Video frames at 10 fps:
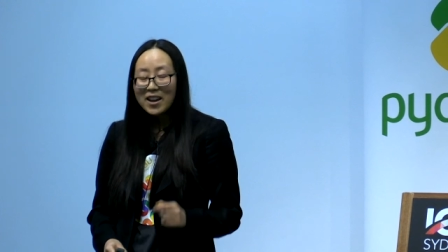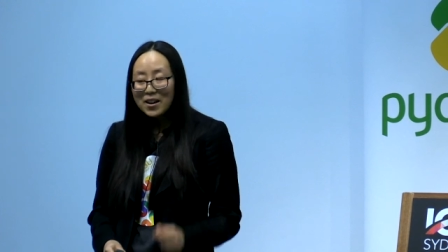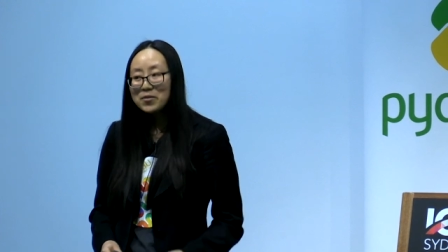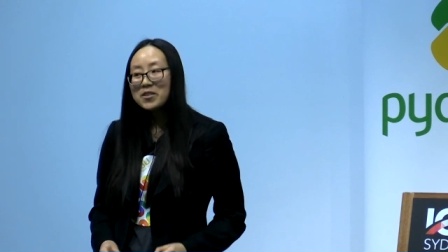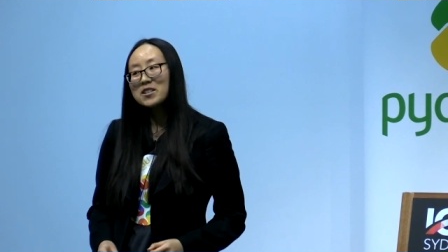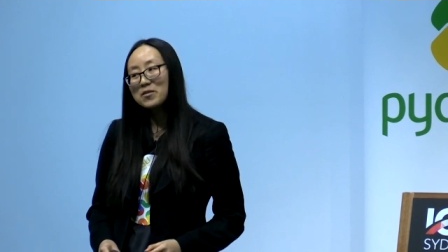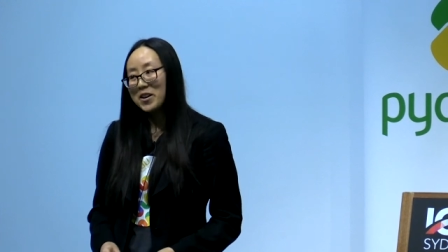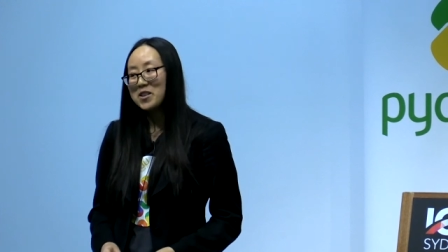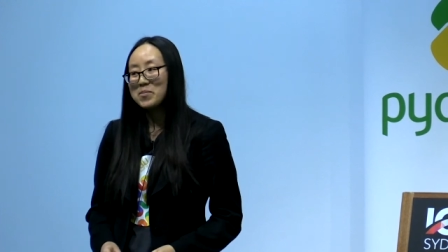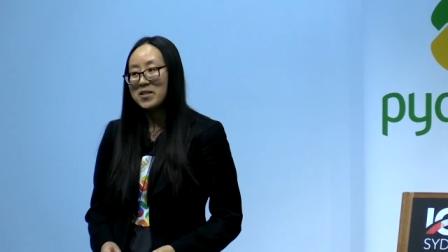Every
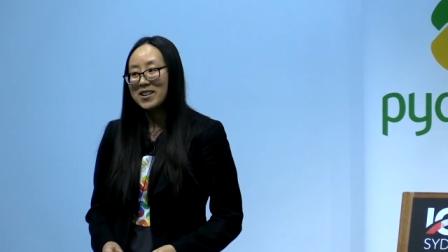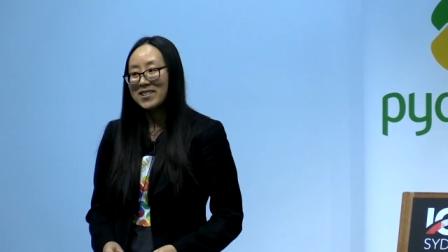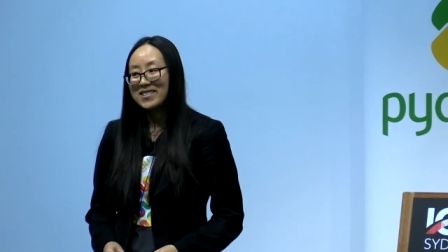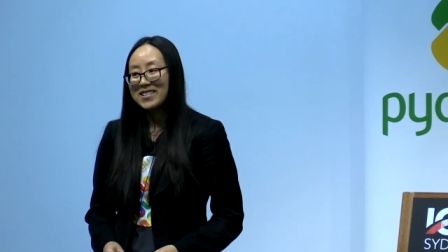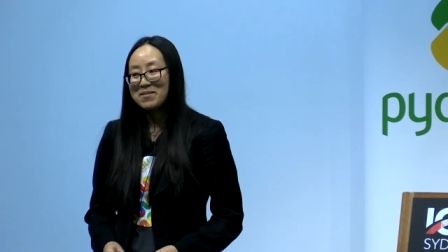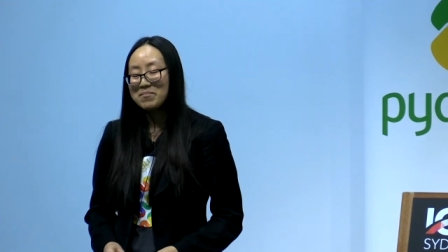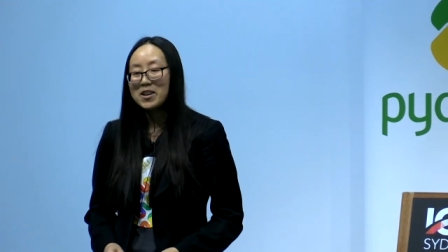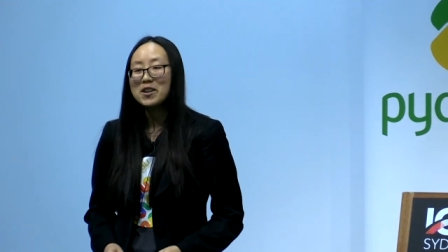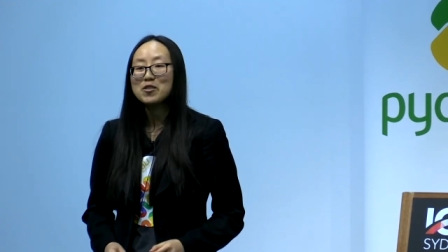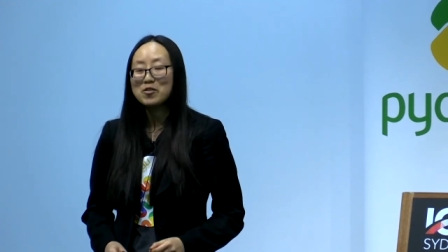developer can
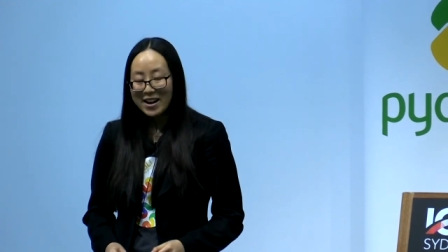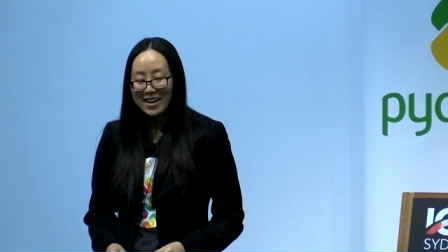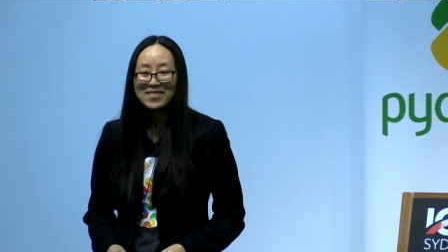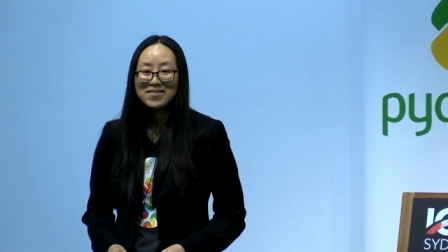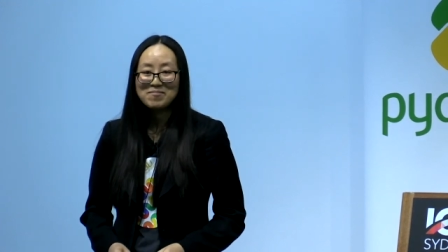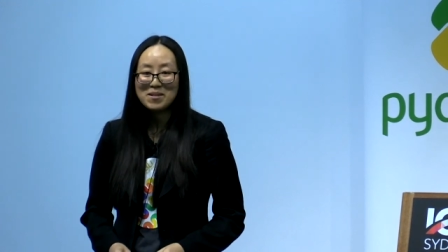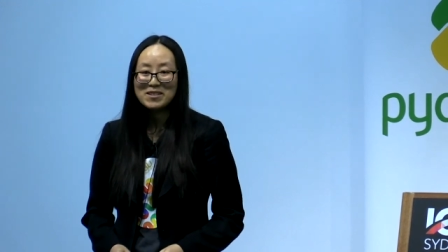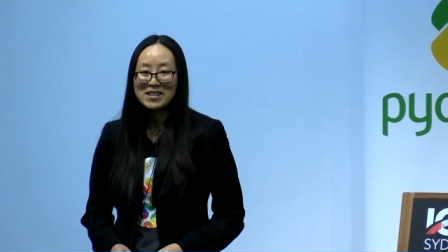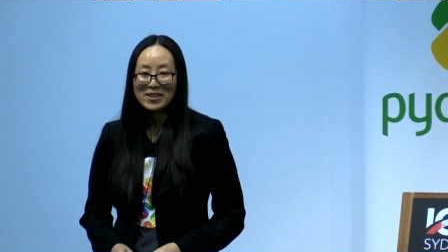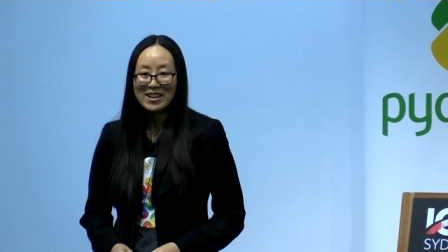be a great
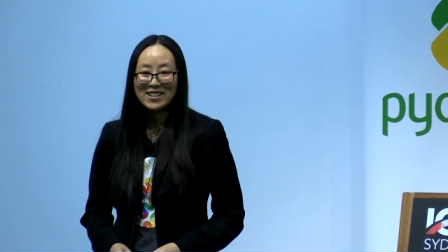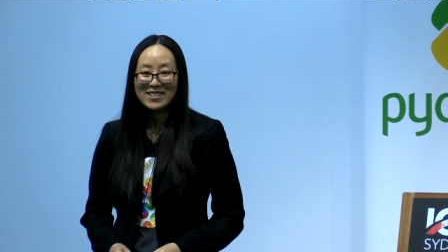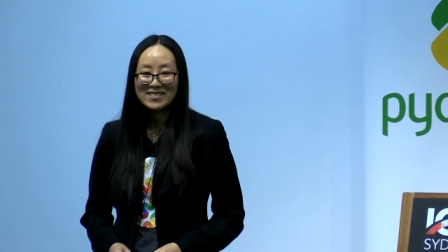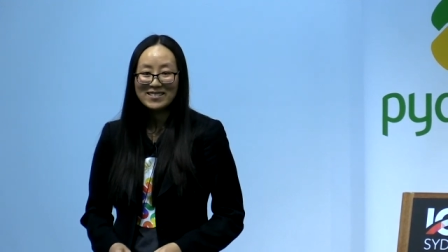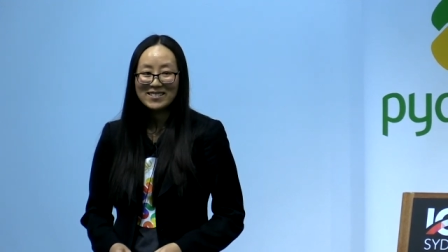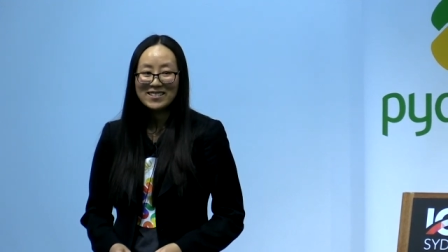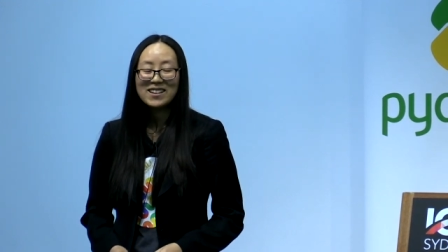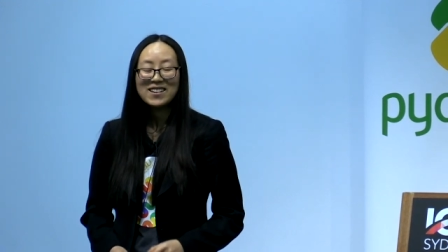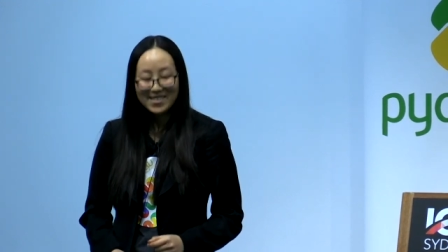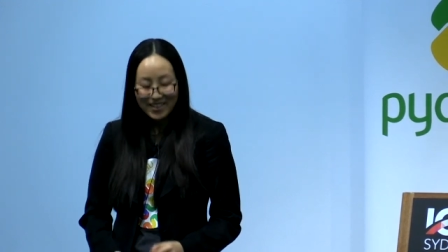public speaker.
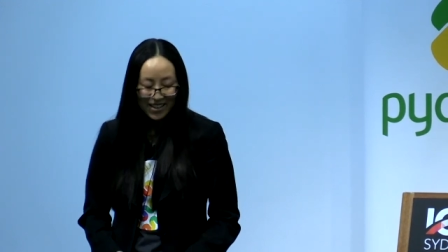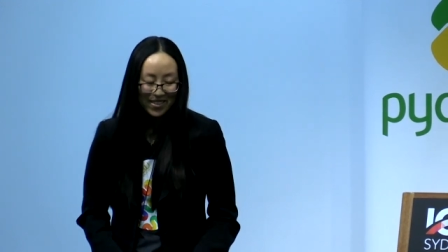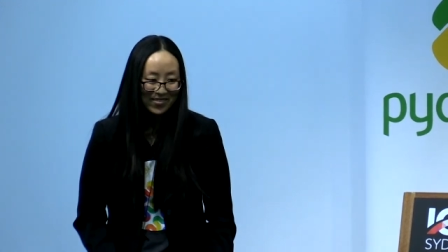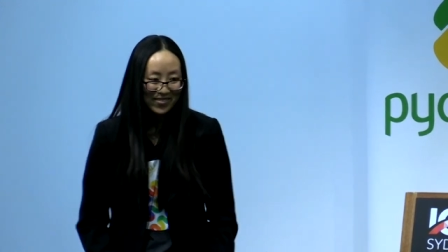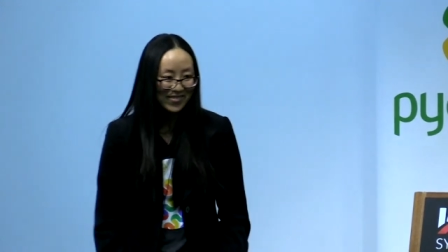Thank you.